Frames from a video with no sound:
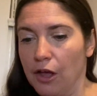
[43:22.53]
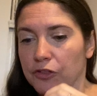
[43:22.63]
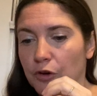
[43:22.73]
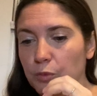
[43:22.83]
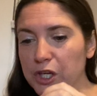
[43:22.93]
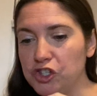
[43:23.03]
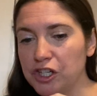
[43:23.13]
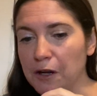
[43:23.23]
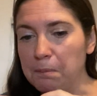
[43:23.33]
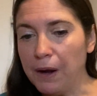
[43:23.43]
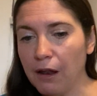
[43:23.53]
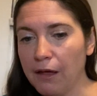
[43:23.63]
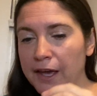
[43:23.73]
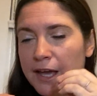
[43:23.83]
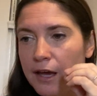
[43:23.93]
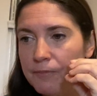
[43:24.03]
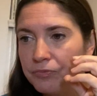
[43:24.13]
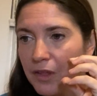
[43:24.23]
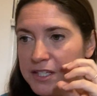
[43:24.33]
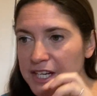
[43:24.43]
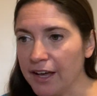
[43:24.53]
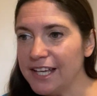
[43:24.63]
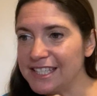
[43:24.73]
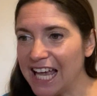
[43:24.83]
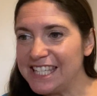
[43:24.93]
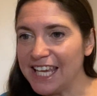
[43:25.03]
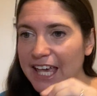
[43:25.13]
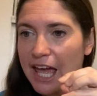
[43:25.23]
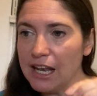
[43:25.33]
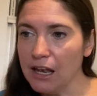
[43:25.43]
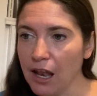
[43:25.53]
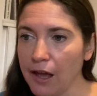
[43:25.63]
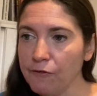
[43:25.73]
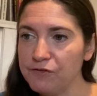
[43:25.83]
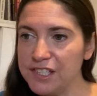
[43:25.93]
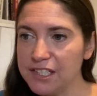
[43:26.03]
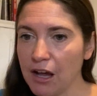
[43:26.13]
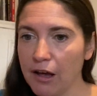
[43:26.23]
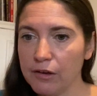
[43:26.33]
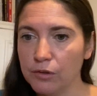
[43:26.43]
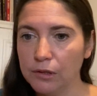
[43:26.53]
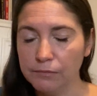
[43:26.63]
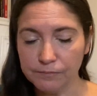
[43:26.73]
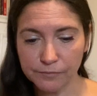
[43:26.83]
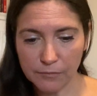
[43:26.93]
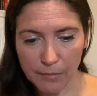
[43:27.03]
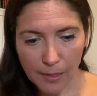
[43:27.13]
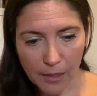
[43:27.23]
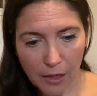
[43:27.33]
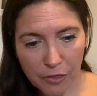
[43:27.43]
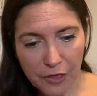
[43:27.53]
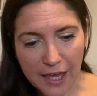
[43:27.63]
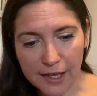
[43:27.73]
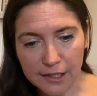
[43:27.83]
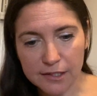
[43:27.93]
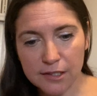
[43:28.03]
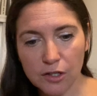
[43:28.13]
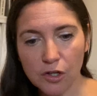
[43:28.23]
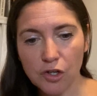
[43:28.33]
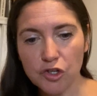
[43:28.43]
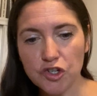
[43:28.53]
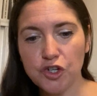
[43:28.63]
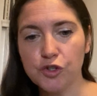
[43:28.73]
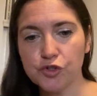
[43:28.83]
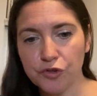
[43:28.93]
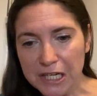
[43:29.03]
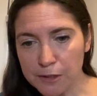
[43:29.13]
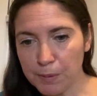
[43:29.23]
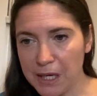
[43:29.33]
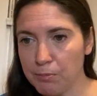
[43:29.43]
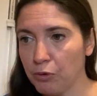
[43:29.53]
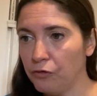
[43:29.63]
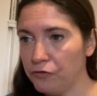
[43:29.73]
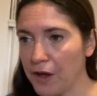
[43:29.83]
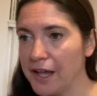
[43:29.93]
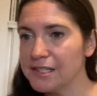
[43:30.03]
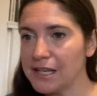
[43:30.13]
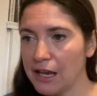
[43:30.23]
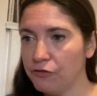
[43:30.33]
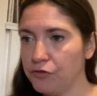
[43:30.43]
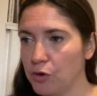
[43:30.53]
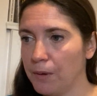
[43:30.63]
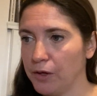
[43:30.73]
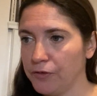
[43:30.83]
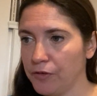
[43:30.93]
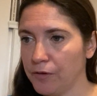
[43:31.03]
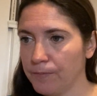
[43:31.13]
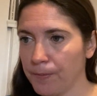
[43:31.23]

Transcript: that we should apply dietetic and lifestyle things to treat people first and foremost.